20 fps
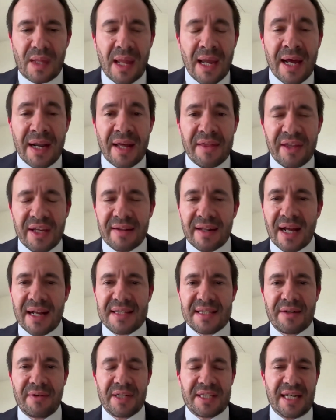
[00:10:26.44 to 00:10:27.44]
And I think
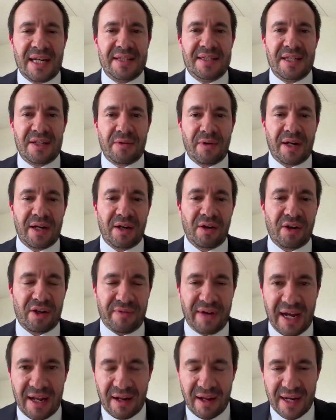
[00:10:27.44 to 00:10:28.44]
that's irritated quite a lot
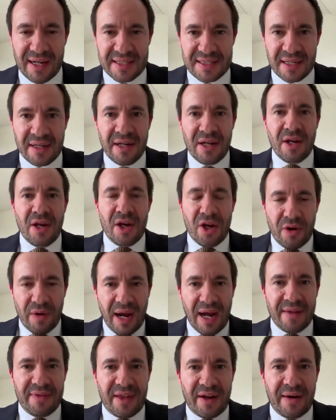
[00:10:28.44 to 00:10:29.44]
of allies who
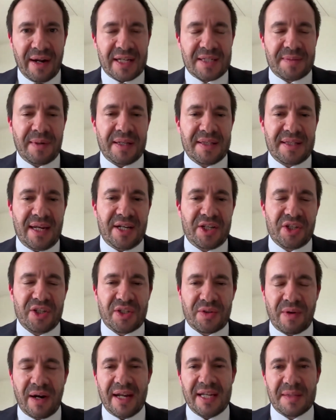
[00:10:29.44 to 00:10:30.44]
had their
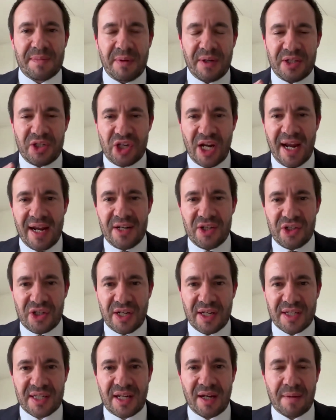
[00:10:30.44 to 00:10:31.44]
expectations raised. But change
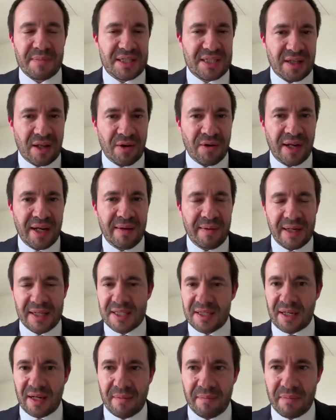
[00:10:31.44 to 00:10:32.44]
has come slowly.
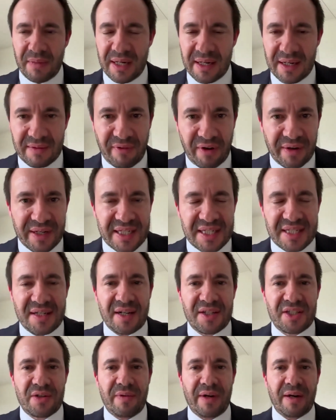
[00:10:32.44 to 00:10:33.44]
It's come in a very
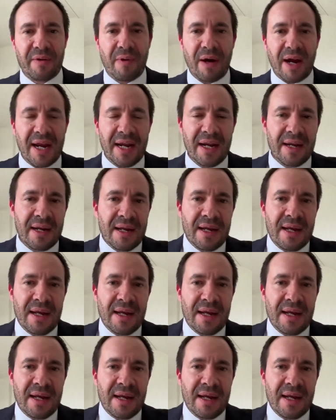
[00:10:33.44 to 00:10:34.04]
stuttering way.